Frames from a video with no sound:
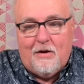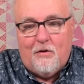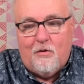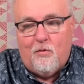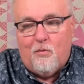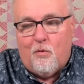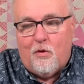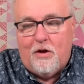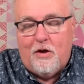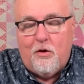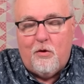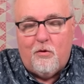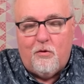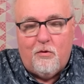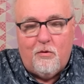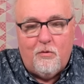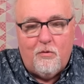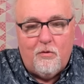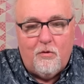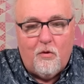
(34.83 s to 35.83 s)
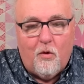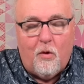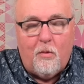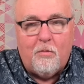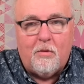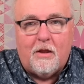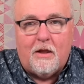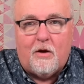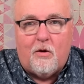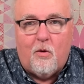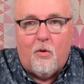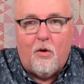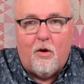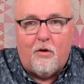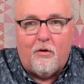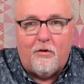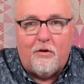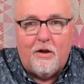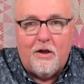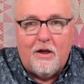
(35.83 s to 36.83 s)
when you normally
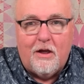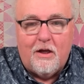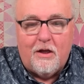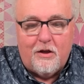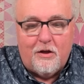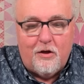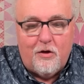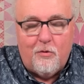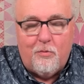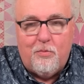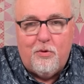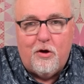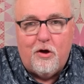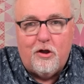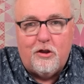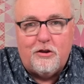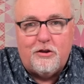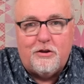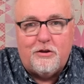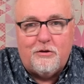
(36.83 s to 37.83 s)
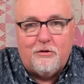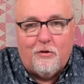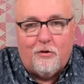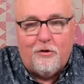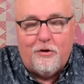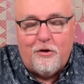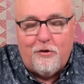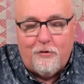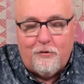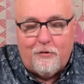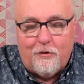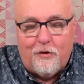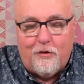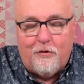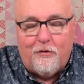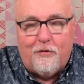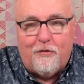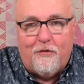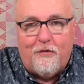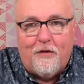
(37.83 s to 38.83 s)
quilt, you push or
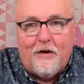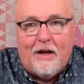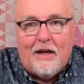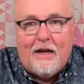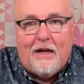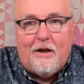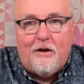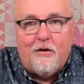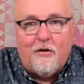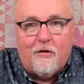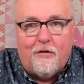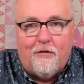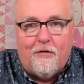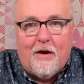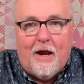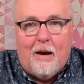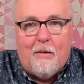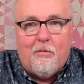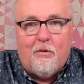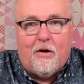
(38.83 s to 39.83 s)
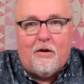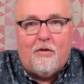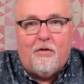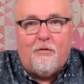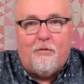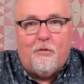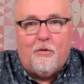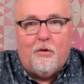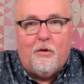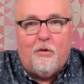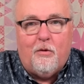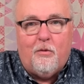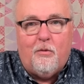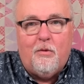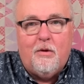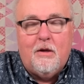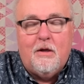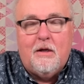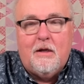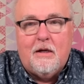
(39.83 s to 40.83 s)
you feed your fabric through
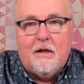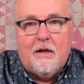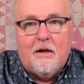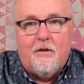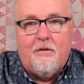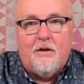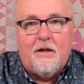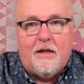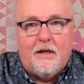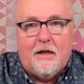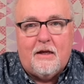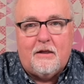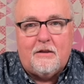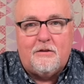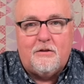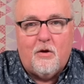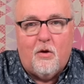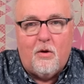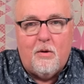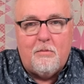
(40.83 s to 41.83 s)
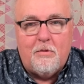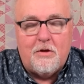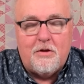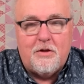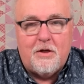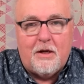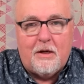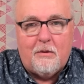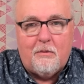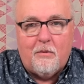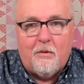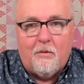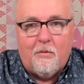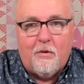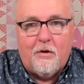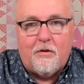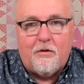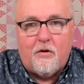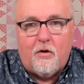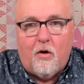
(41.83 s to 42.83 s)
the sewing machine.
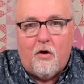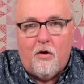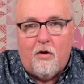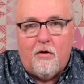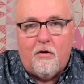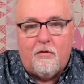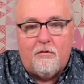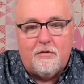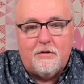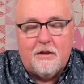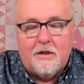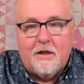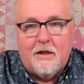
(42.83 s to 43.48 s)
With curves,